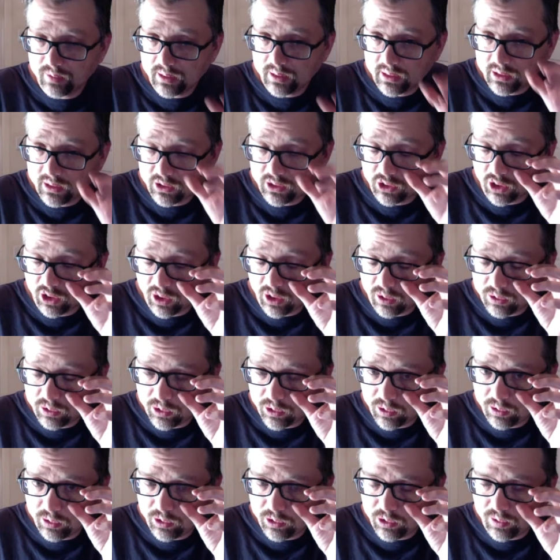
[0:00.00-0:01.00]

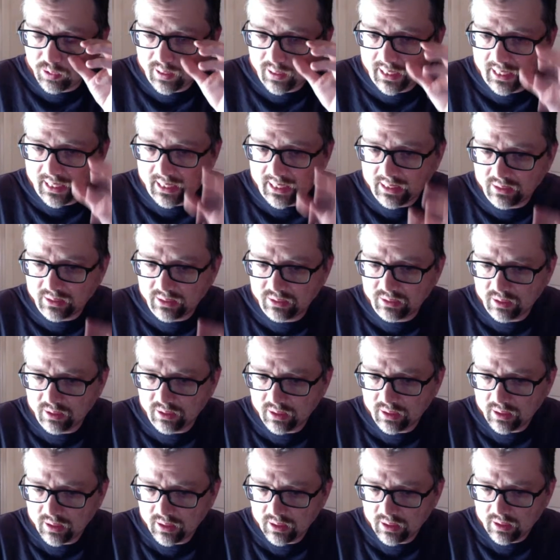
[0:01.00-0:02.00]
You had,
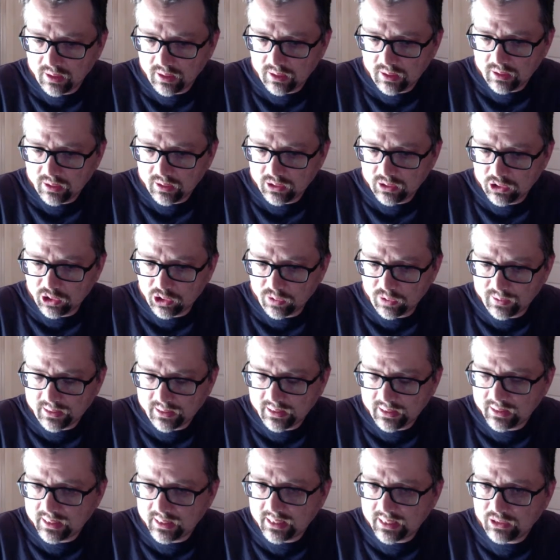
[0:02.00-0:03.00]

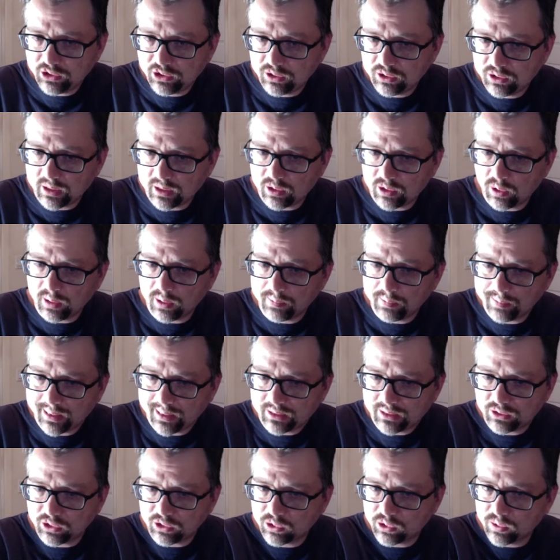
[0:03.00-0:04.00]
in ancient, going back
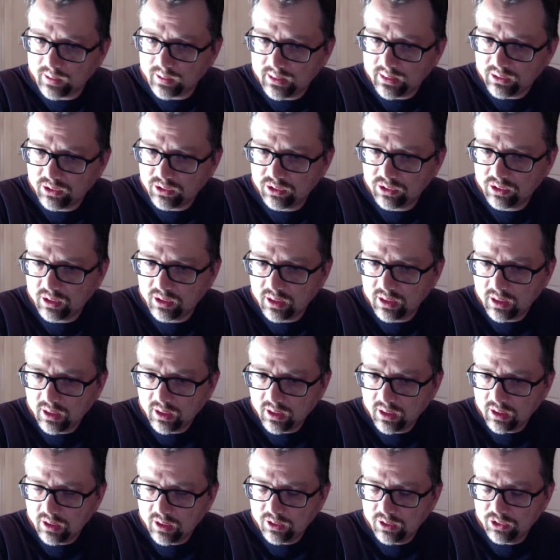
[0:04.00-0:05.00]
to Greece,
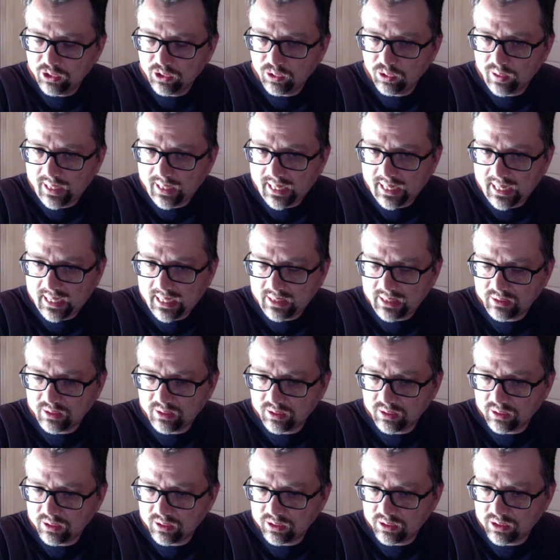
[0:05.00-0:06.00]
you had
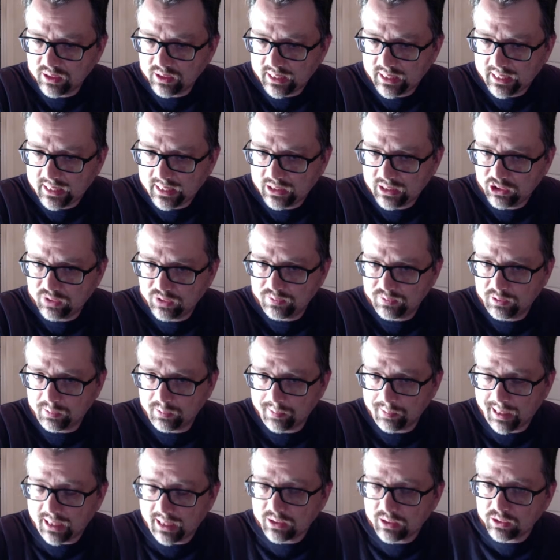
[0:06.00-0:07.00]
this age of
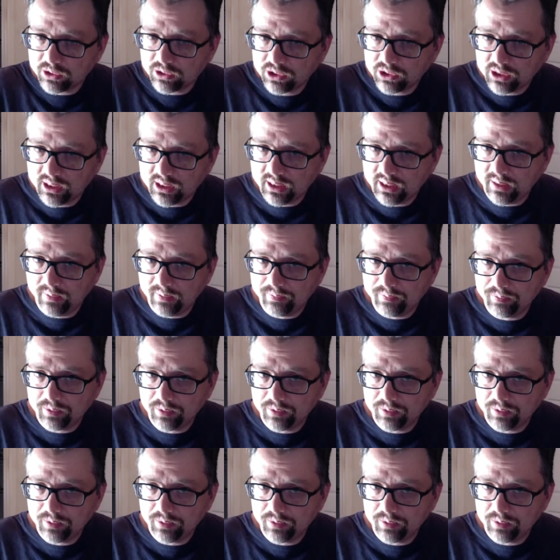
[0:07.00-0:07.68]
democracy